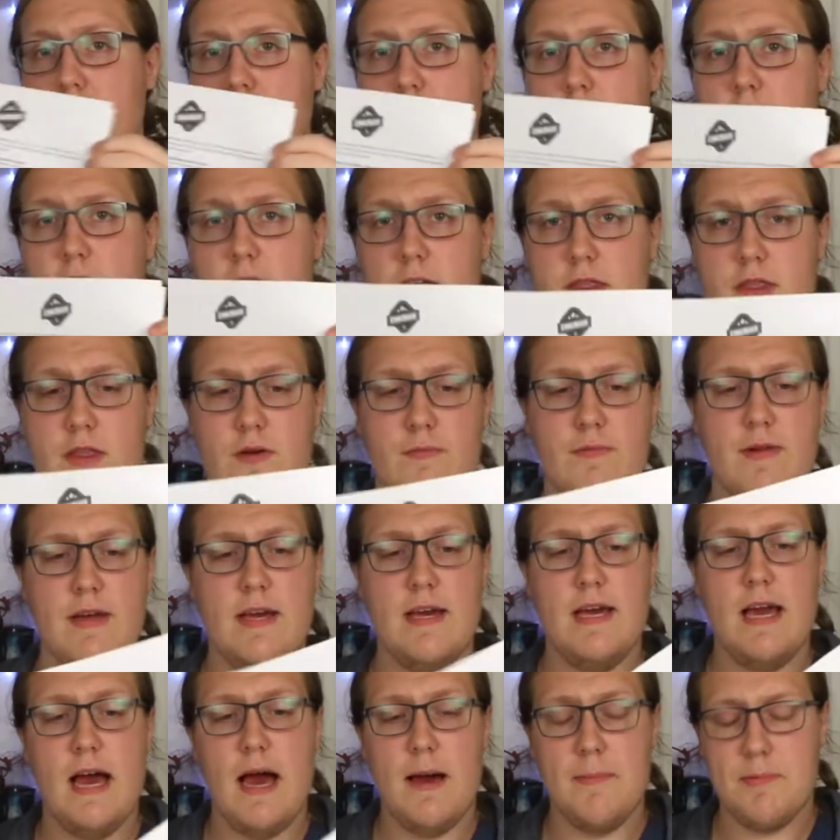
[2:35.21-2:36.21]
You got the
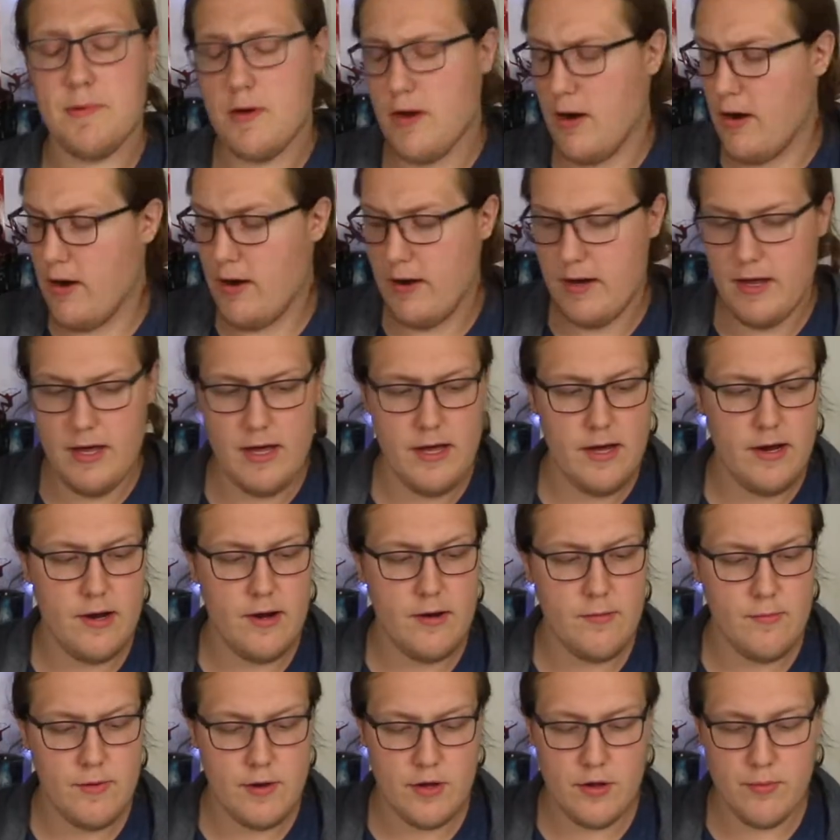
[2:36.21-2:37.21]
recap card
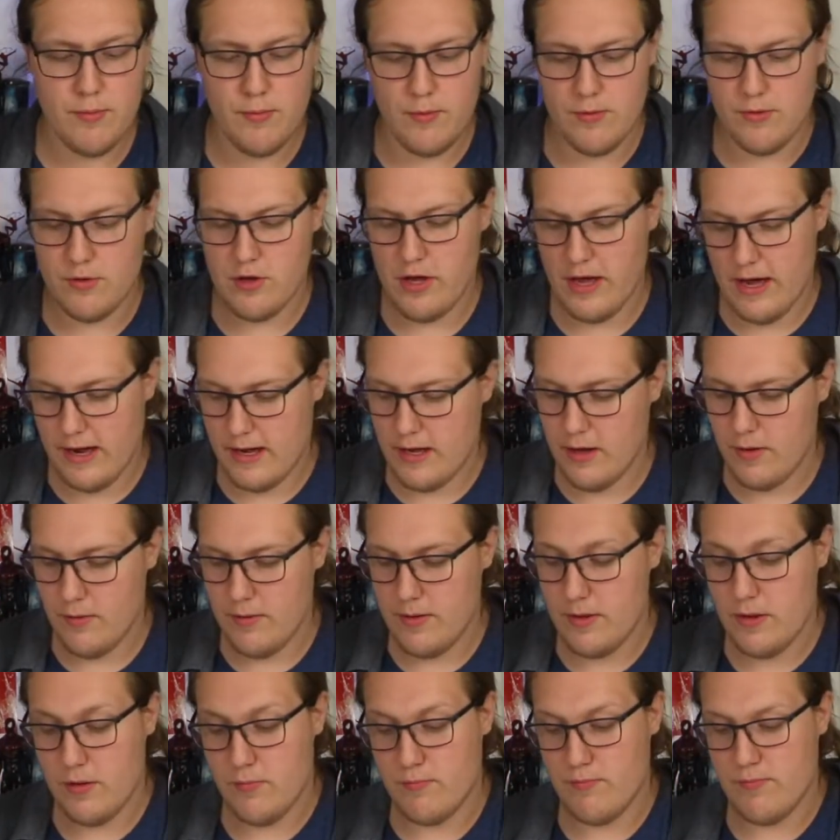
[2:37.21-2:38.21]
here, which we'll check
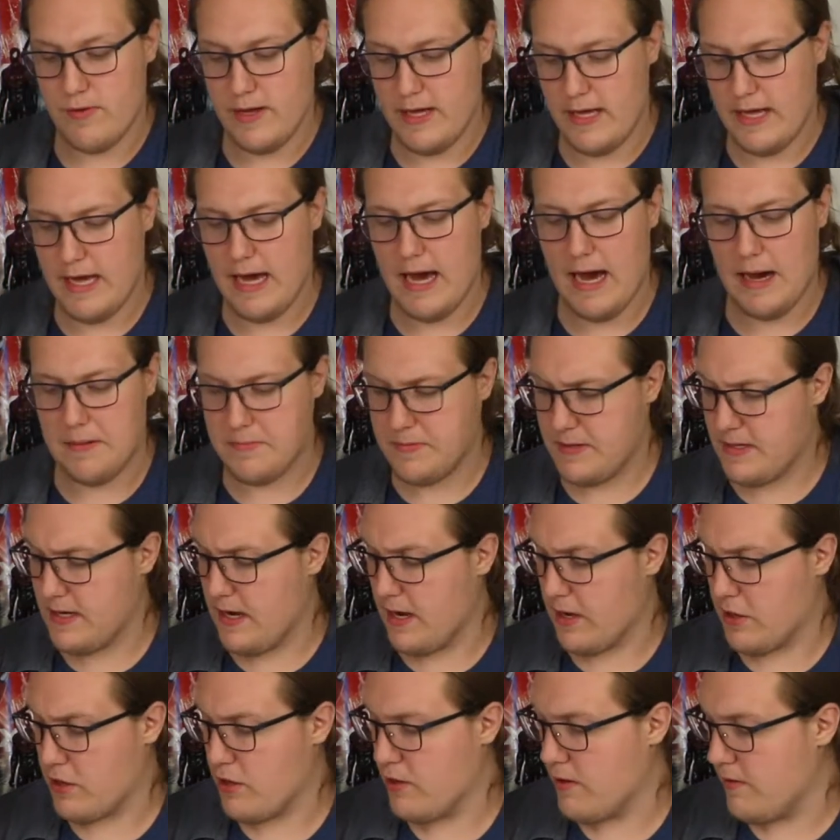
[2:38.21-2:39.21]
out in the recap
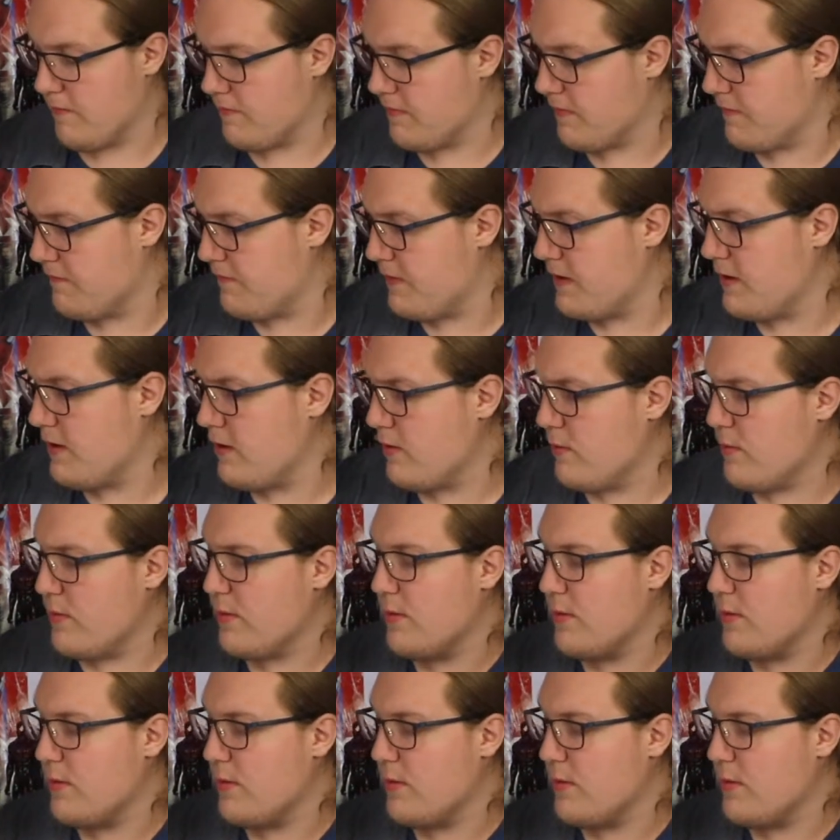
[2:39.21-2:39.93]
section of the video.